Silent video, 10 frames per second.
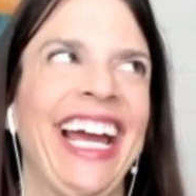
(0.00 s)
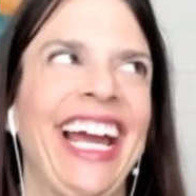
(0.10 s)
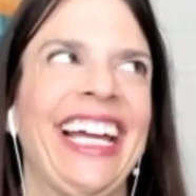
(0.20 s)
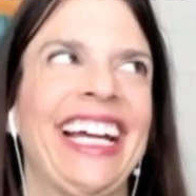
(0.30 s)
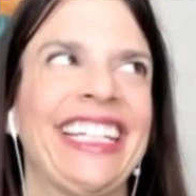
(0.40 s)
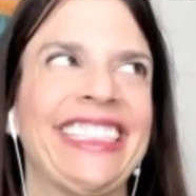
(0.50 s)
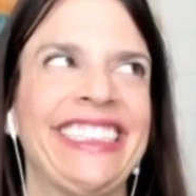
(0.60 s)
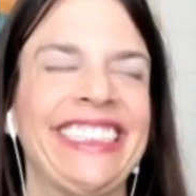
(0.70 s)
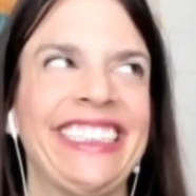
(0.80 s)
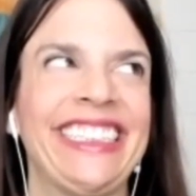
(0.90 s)

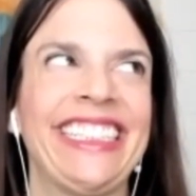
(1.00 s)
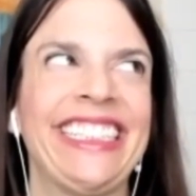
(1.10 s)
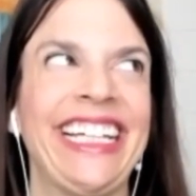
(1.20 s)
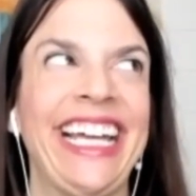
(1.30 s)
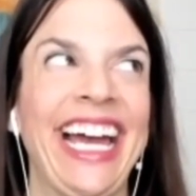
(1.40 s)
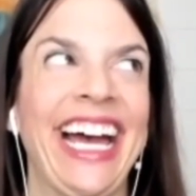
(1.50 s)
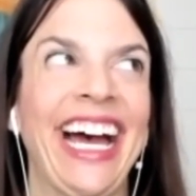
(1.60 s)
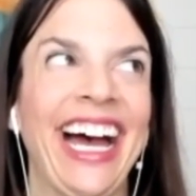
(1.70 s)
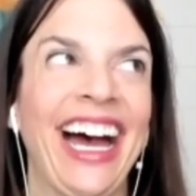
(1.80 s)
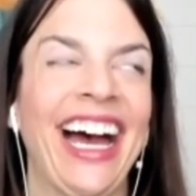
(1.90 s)
And yeah,
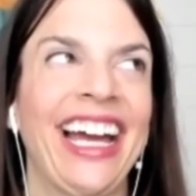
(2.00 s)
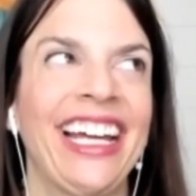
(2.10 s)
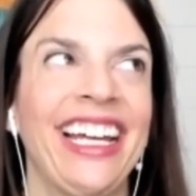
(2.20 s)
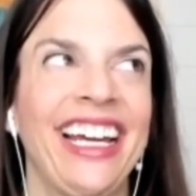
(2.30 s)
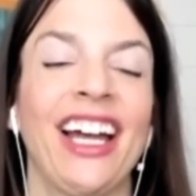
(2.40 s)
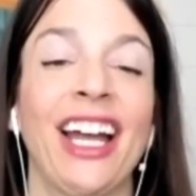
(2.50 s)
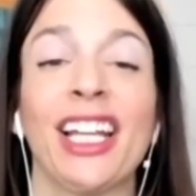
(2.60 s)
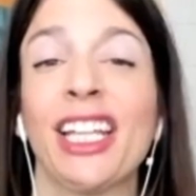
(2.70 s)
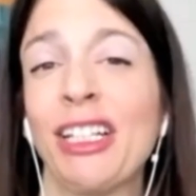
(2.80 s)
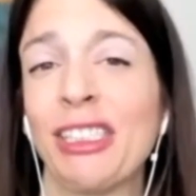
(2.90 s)
I got a
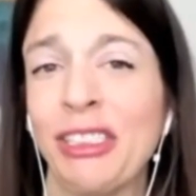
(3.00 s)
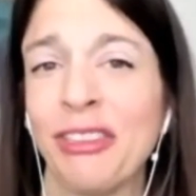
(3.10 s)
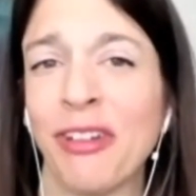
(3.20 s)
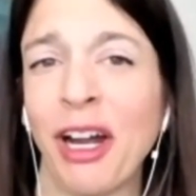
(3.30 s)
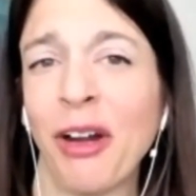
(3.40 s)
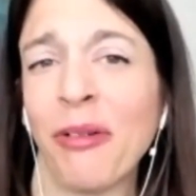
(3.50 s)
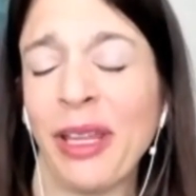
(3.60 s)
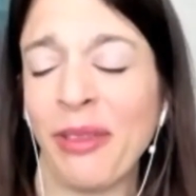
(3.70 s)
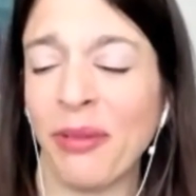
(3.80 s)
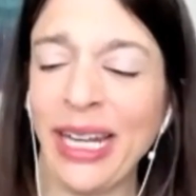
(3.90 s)
little too far with
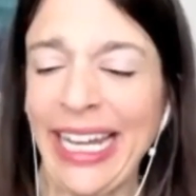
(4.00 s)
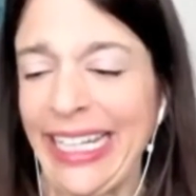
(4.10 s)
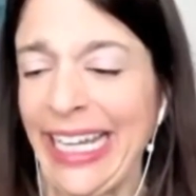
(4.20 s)
what I